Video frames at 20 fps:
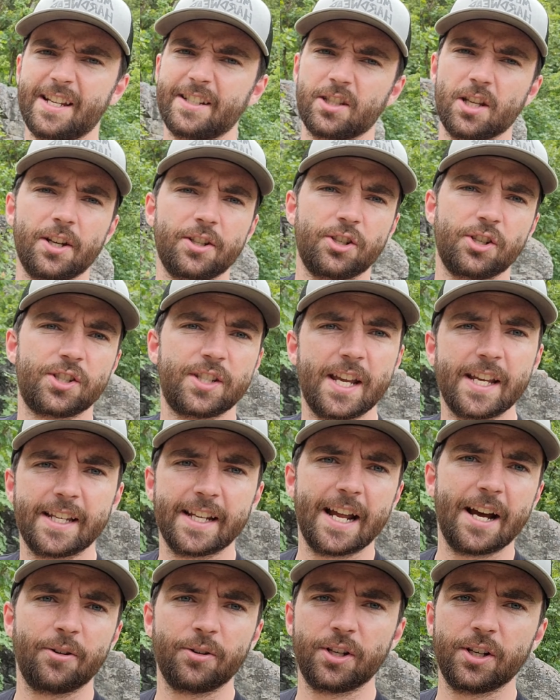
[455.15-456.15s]
As long as you stake it
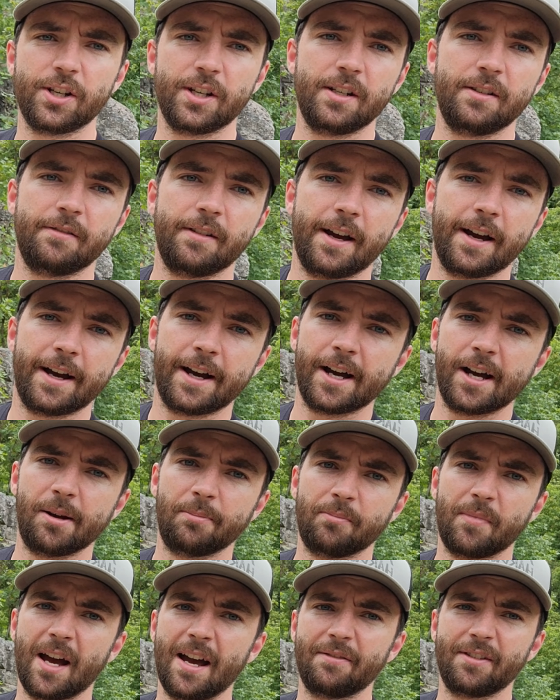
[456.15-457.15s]
out good, I
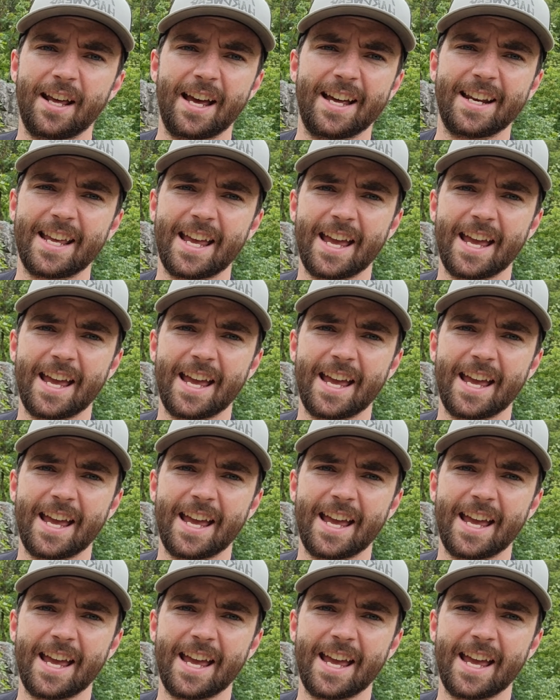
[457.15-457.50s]
haven't had